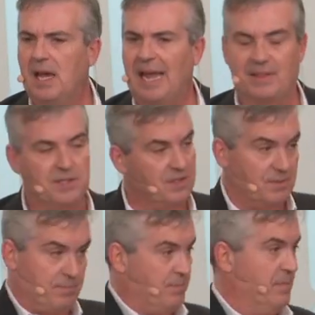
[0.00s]
And this is,
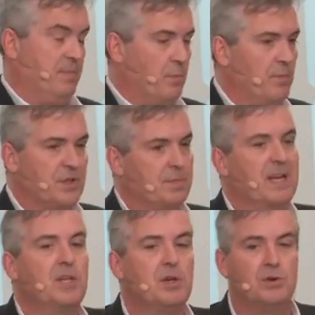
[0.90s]
there's been a
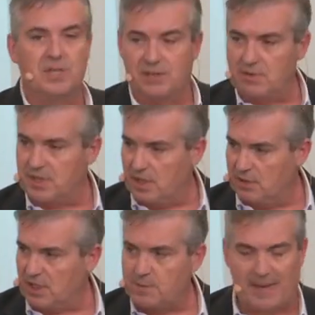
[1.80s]
huge interest and huge
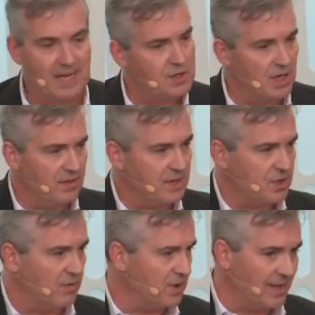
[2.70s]
expansion in this
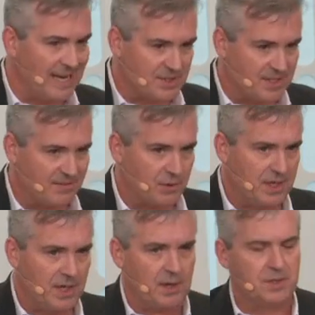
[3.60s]
over the last several
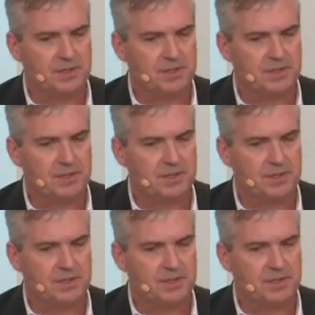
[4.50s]
years.